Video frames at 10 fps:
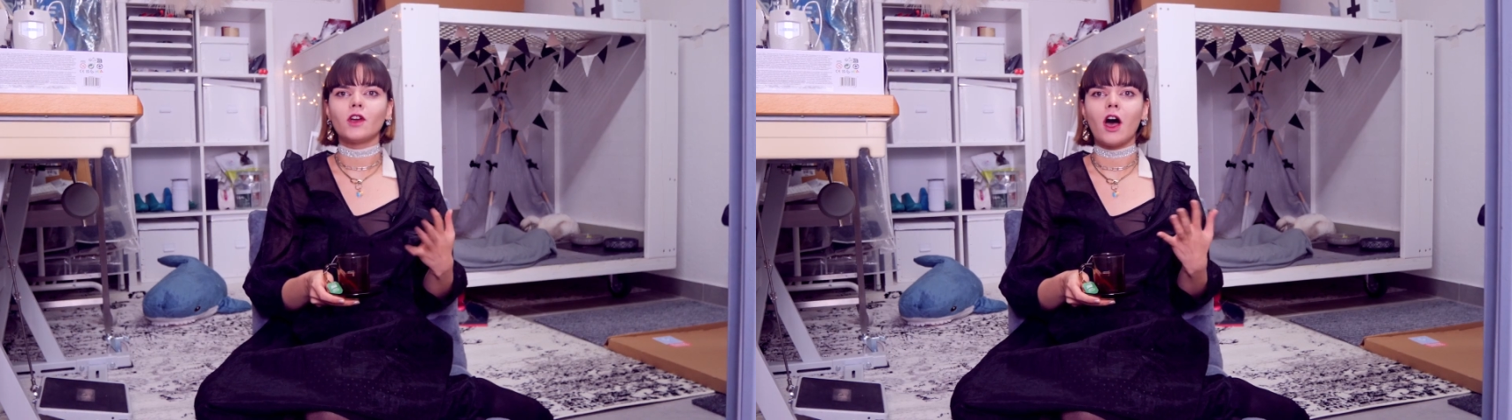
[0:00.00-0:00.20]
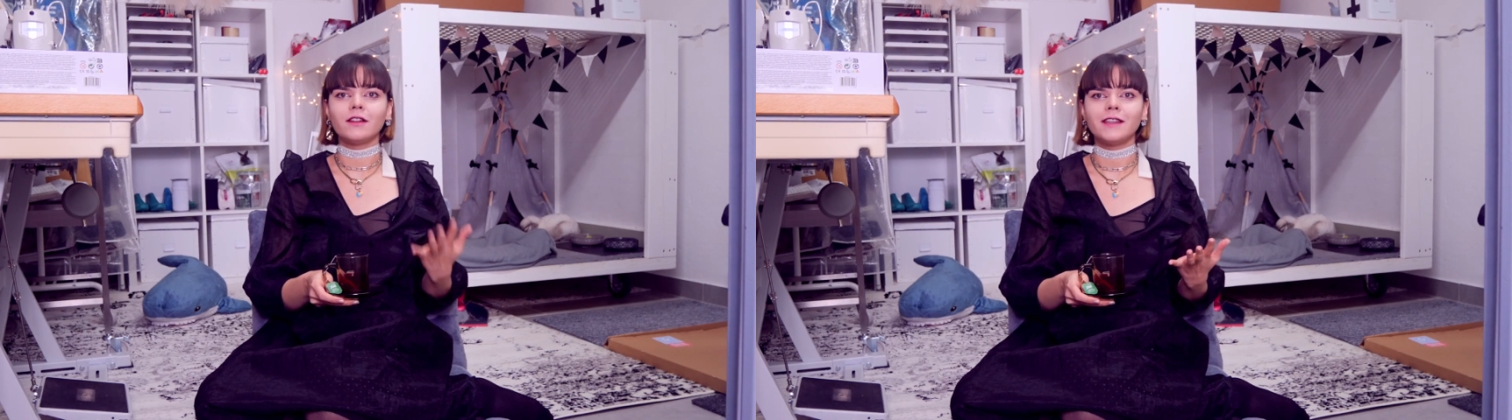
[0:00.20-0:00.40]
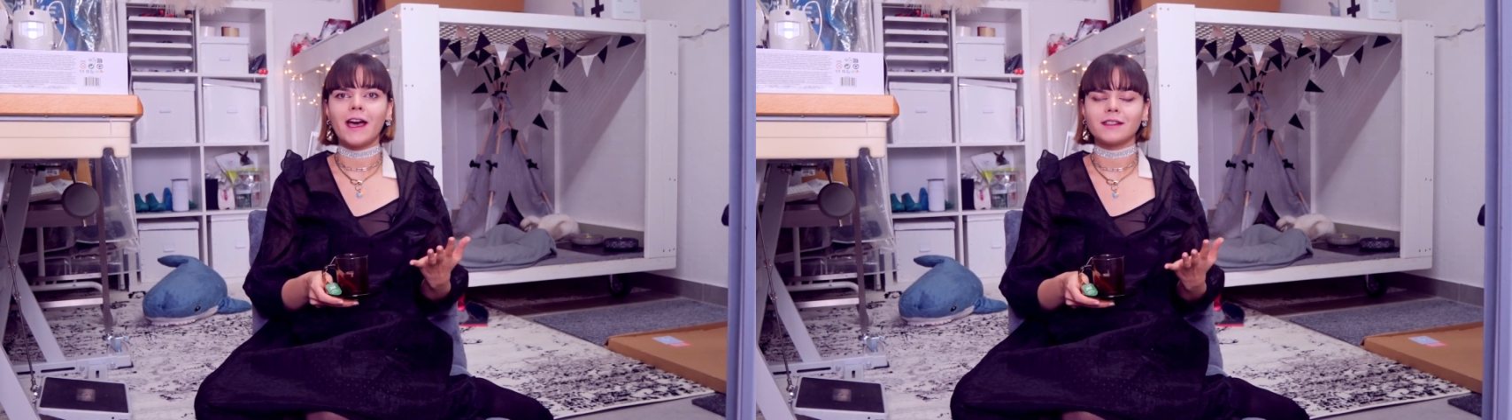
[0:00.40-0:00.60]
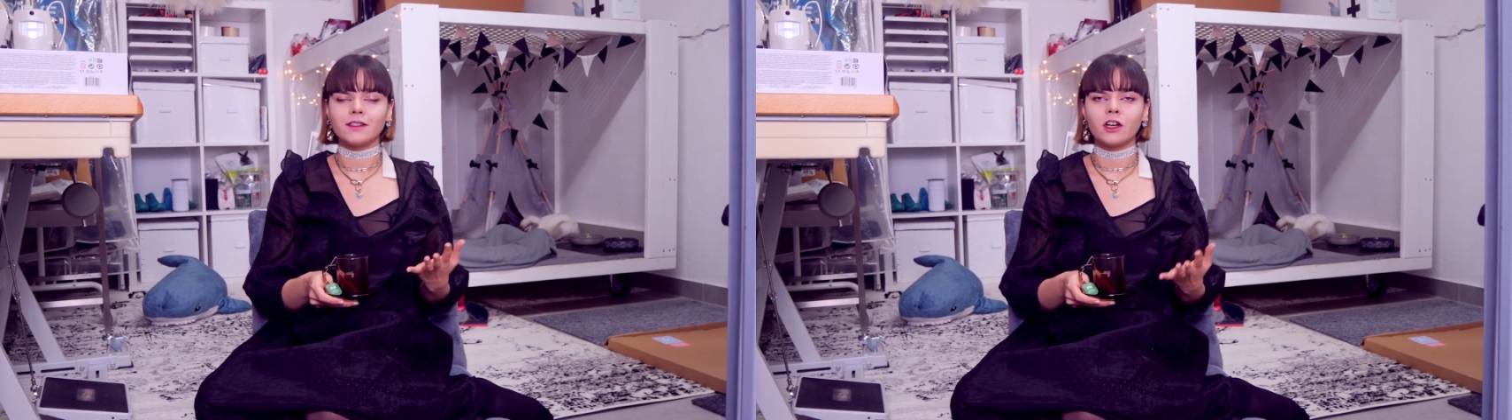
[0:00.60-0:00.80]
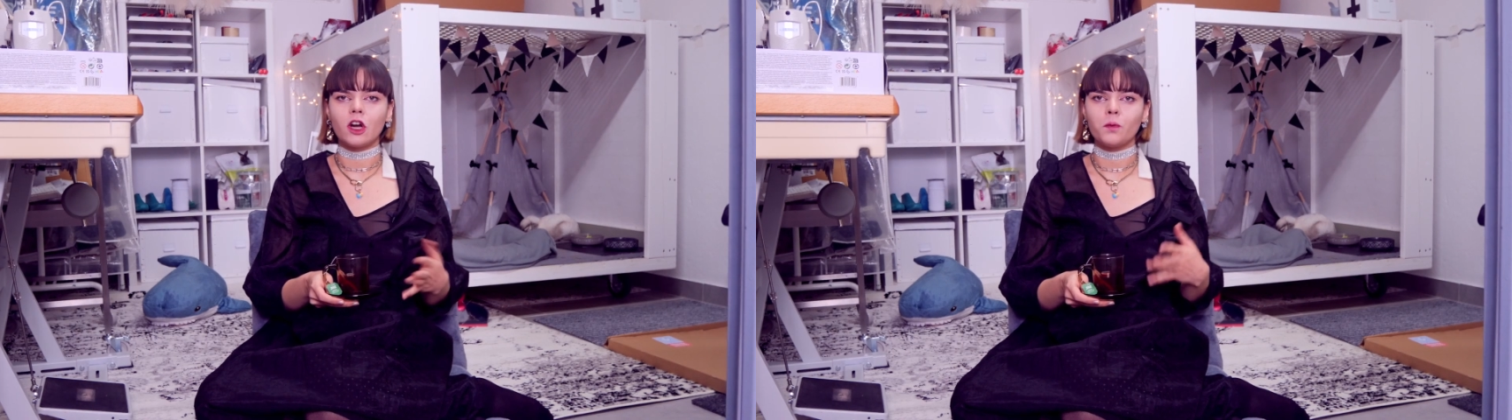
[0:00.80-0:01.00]
contacts
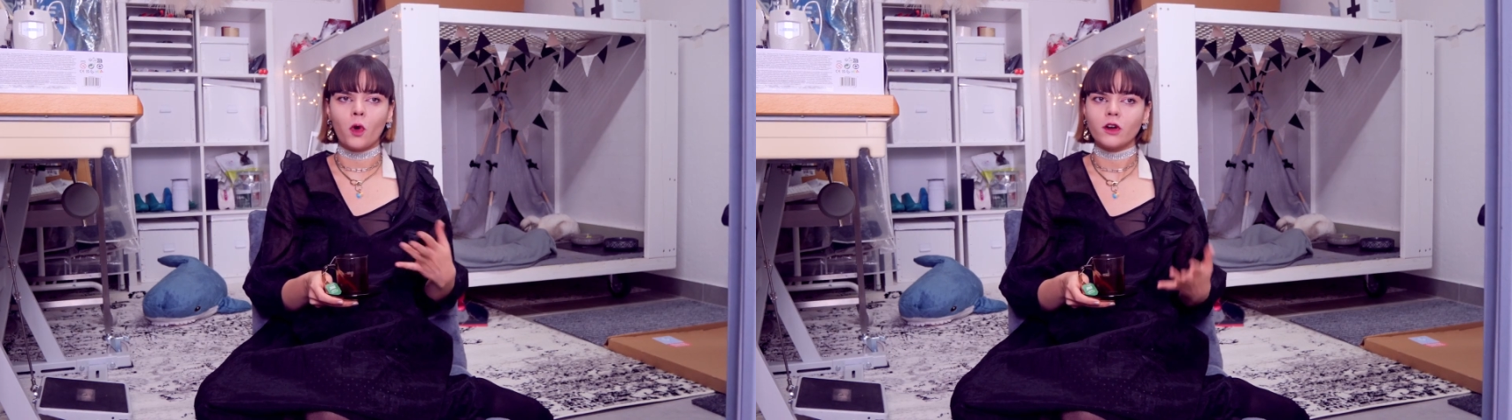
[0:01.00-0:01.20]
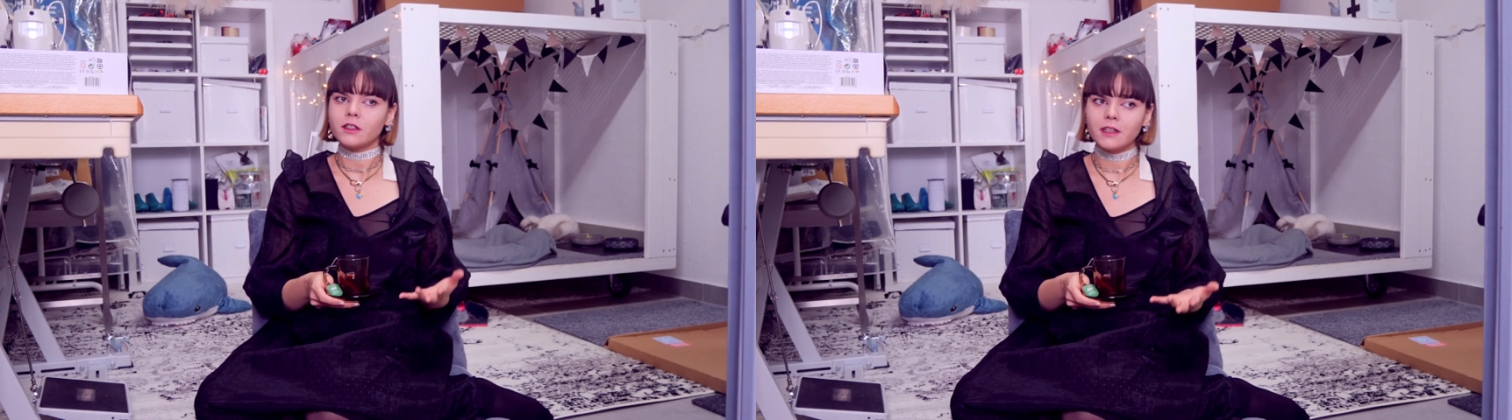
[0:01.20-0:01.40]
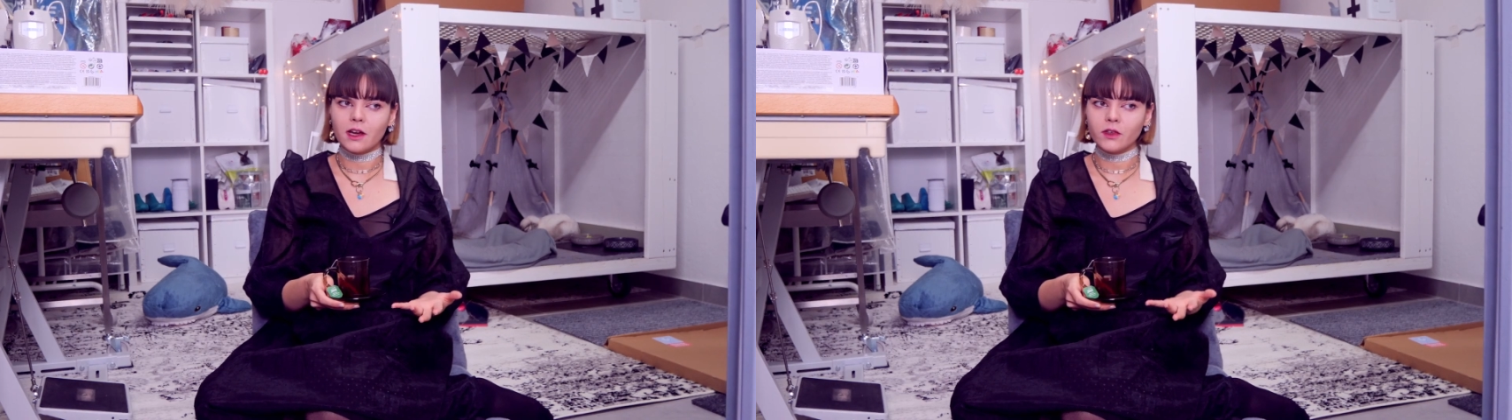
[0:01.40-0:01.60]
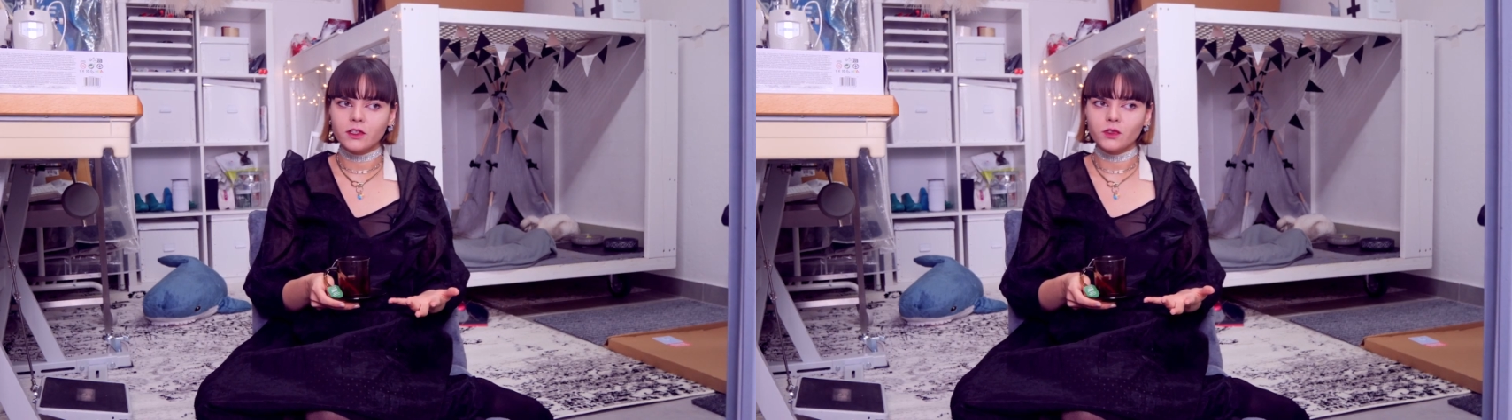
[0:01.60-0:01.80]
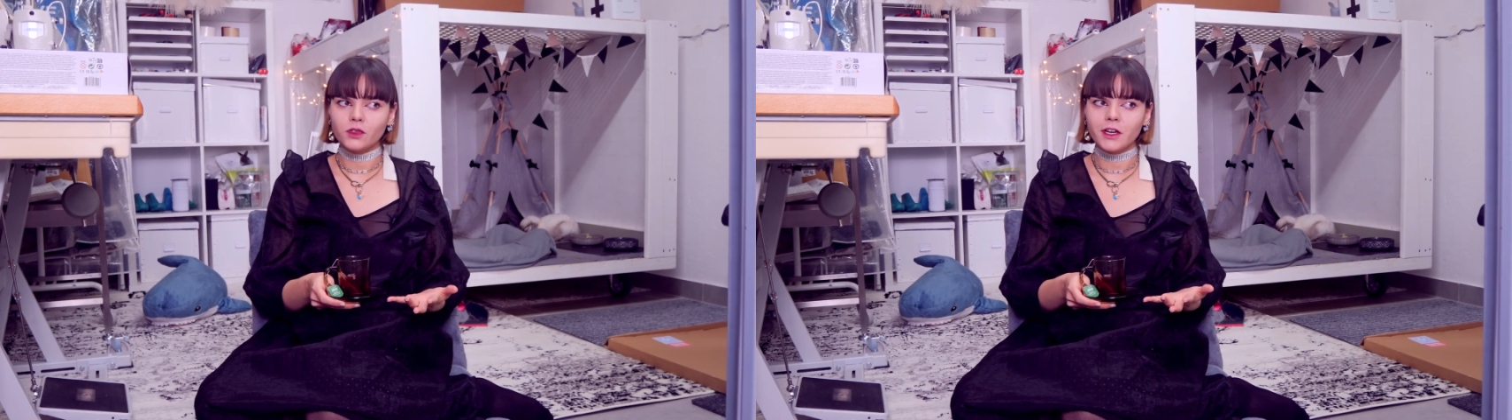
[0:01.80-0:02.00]
that are important now in the
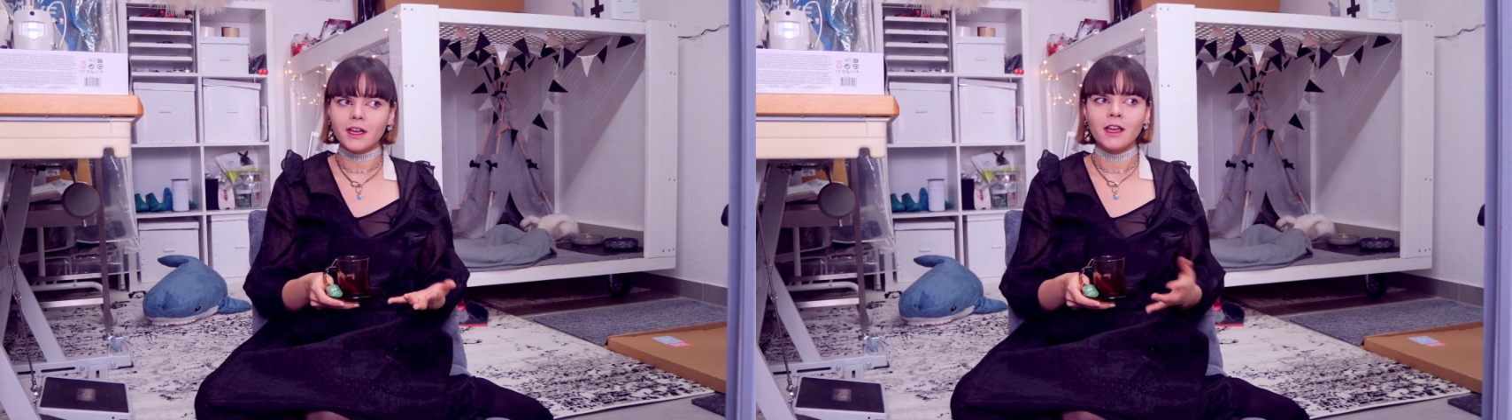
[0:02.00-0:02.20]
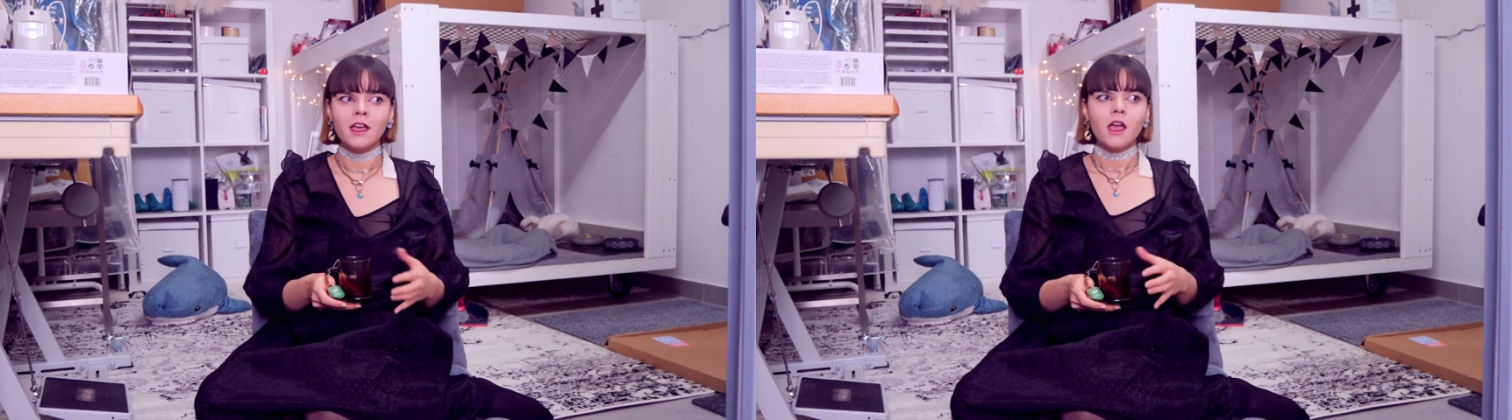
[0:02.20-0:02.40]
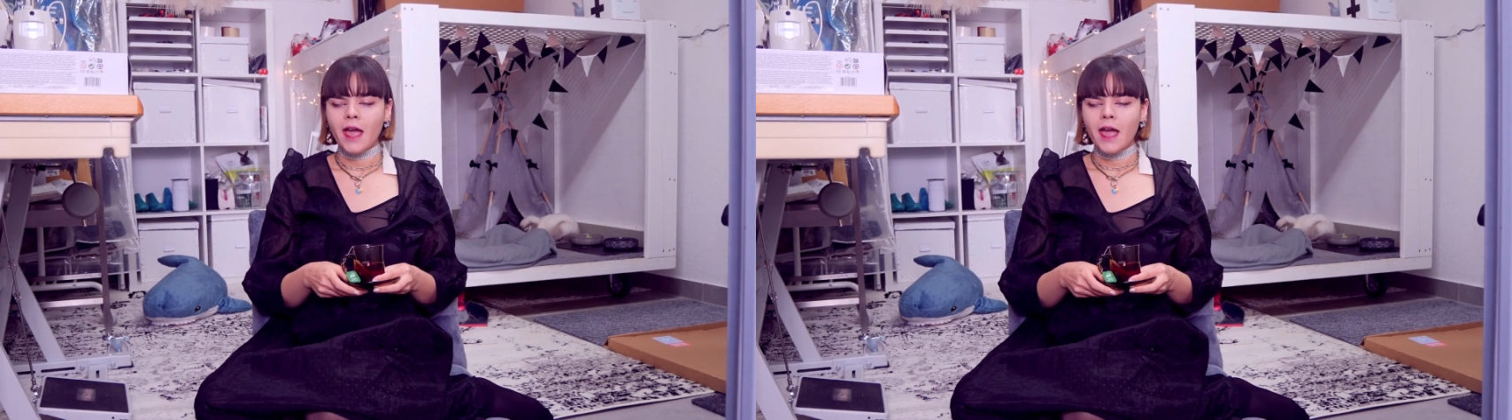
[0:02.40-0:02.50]
industry.